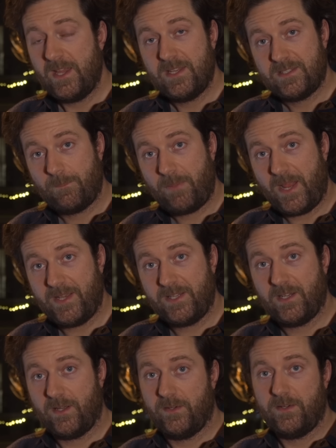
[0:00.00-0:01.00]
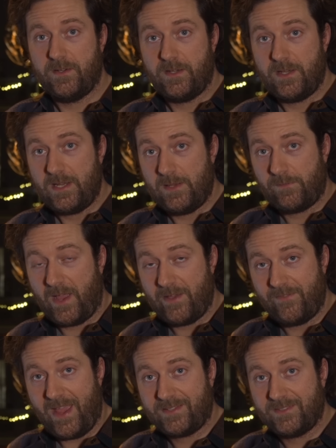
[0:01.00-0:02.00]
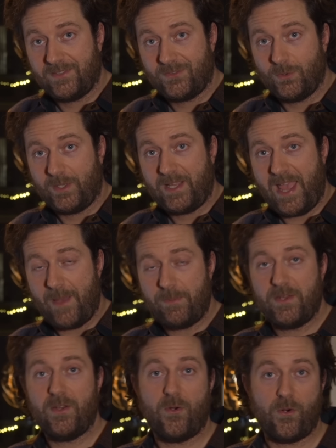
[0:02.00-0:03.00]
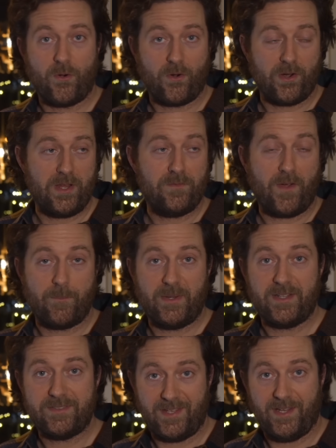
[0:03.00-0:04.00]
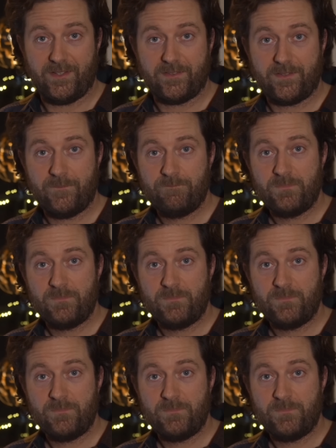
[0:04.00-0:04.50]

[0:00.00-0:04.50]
depending on if I have access to a cabin or if I'm in a tent,